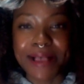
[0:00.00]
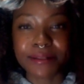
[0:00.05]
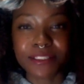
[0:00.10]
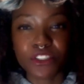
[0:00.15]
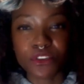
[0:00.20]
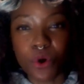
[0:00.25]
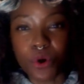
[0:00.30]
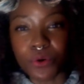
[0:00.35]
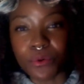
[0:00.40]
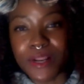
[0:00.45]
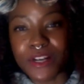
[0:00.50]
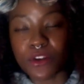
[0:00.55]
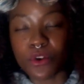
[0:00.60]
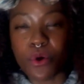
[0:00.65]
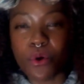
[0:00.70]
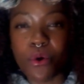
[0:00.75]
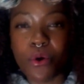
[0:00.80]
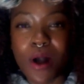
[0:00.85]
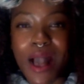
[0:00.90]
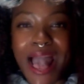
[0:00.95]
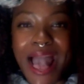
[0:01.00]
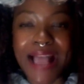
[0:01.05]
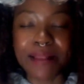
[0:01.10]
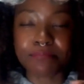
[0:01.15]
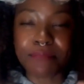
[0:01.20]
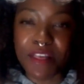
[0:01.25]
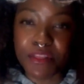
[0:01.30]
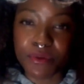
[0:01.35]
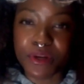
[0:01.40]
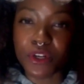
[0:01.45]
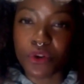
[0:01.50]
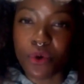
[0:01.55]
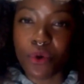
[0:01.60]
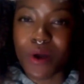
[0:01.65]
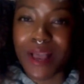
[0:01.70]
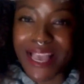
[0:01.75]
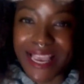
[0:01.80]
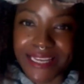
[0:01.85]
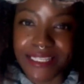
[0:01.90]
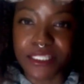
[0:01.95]
Daughter-in-law and mother-in-law
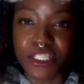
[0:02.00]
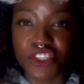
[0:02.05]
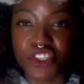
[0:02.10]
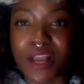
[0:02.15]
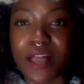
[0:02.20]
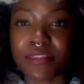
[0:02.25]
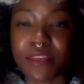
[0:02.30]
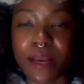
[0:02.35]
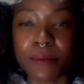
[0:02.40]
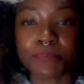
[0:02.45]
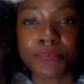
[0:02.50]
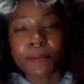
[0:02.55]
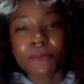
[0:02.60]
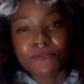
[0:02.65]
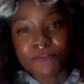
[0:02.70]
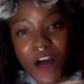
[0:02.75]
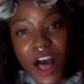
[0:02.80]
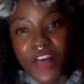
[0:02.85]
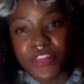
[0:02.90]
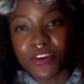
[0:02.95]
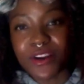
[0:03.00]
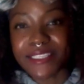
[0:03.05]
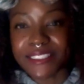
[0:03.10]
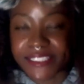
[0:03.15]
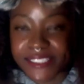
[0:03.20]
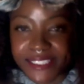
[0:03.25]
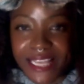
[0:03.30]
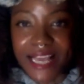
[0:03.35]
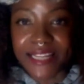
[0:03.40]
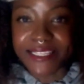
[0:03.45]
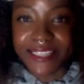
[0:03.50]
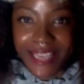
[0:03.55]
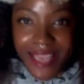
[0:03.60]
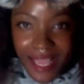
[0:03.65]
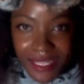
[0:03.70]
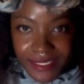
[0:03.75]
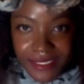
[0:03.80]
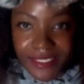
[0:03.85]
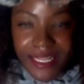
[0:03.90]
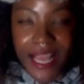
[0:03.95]
hate each other. Father and son
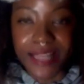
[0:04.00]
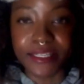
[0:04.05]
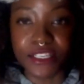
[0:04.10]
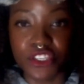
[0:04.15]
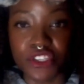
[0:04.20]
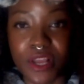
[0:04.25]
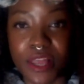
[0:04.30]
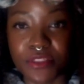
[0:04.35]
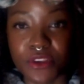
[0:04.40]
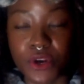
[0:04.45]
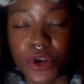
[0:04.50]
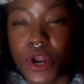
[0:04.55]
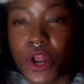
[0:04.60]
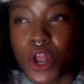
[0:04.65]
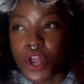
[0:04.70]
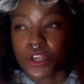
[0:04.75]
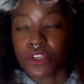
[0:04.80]
can't stand each other.